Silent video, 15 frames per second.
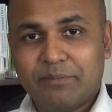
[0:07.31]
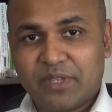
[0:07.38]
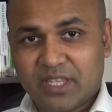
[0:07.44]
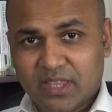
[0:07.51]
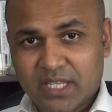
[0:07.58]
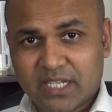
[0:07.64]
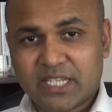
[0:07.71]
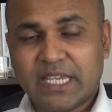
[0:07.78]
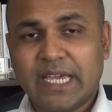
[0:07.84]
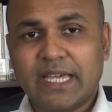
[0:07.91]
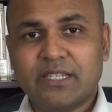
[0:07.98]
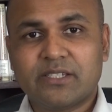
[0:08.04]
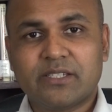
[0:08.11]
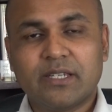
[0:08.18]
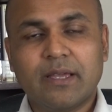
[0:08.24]
In that
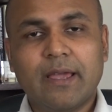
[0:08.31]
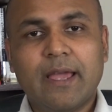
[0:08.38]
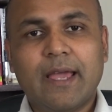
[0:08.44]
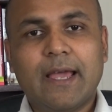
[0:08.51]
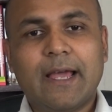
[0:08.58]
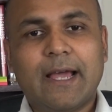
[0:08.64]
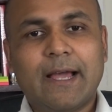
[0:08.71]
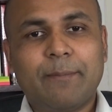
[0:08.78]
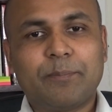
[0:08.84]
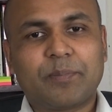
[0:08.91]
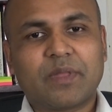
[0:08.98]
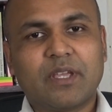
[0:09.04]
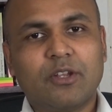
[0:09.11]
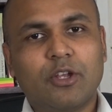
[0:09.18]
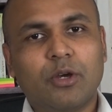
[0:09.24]
case,
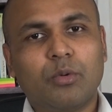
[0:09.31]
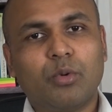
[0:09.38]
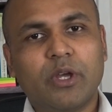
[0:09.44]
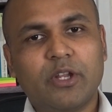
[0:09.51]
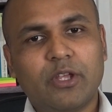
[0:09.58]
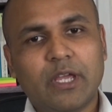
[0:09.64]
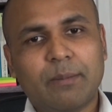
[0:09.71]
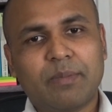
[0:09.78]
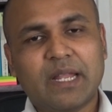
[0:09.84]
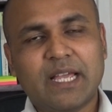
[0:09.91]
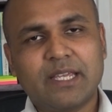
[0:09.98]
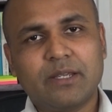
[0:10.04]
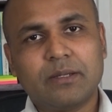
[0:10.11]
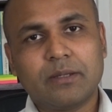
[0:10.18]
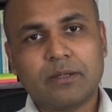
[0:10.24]
when you
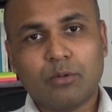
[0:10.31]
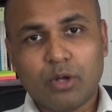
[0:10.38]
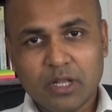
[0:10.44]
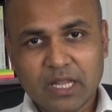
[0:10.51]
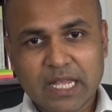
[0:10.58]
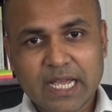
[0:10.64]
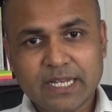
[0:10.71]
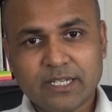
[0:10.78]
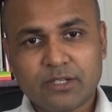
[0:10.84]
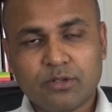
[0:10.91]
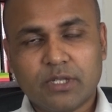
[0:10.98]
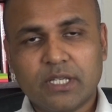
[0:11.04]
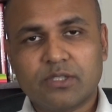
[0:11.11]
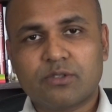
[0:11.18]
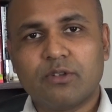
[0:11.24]
apply online
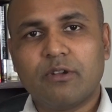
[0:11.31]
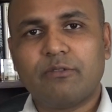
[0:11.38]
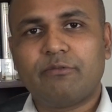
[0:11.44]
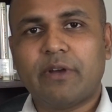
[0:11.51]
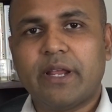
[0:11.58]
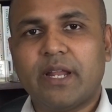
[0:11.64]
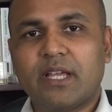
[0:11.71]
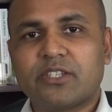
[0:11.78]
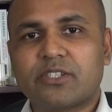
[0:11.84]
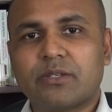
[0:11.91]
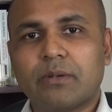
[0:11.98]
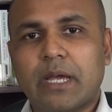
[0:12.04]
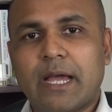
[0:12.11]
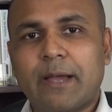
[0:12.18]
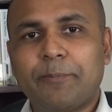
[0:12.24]
to the student finance,